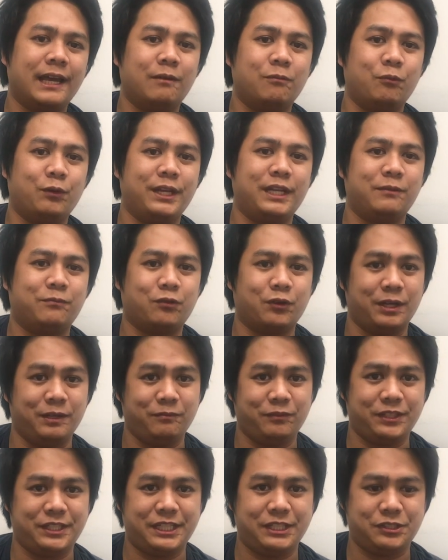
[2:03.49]
I'm waiting for
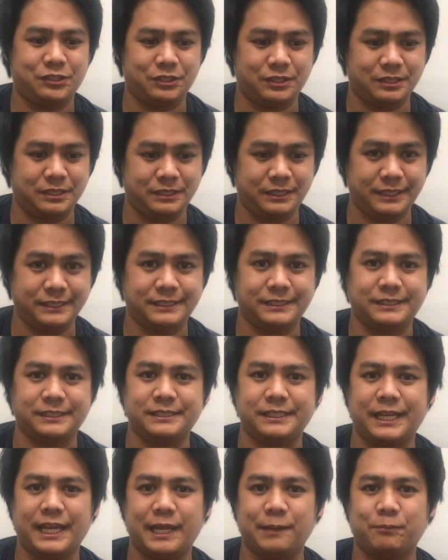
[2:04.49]
invitation
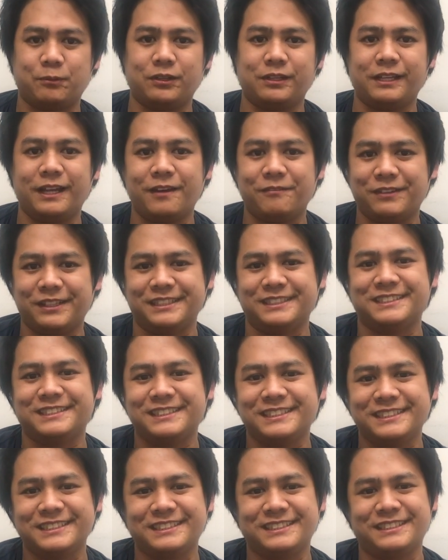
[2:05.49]
this April
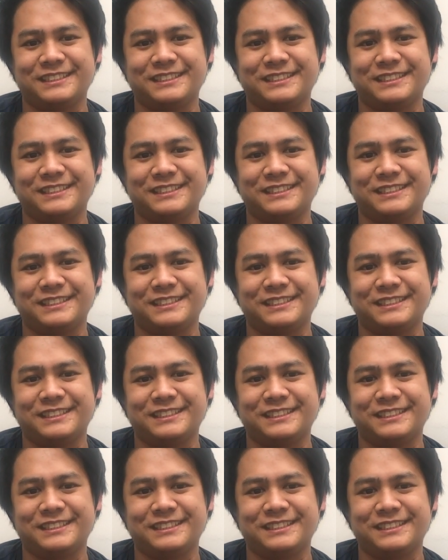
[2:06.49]
11th.